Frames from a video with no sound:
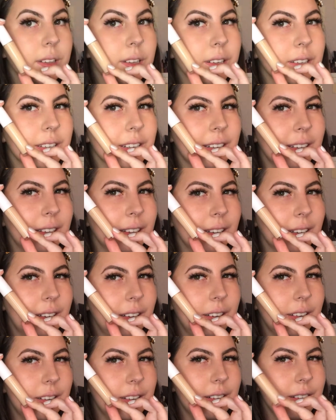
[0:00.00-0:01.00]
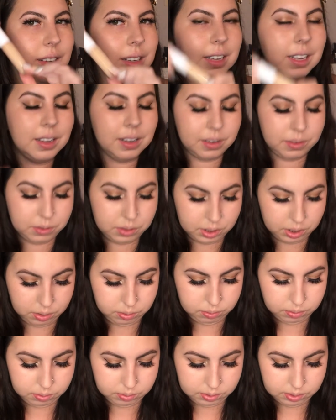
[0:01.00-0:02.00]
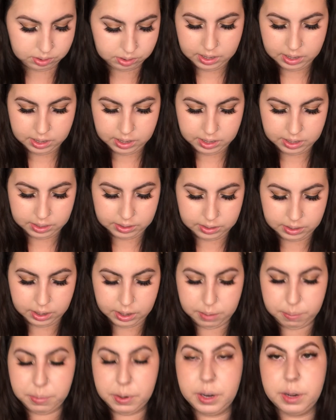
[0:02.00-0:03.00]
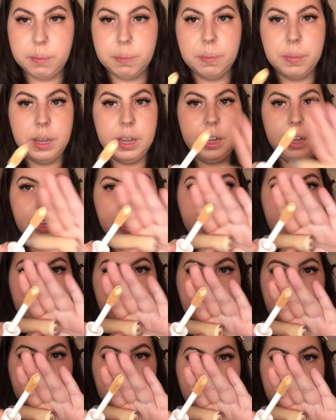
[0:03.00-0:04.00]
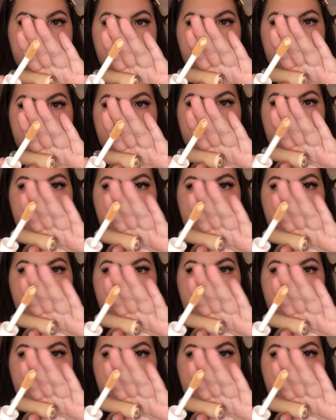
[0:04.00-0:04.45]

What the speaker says: Looks a little yellow toned. It's got a pretty big doe foot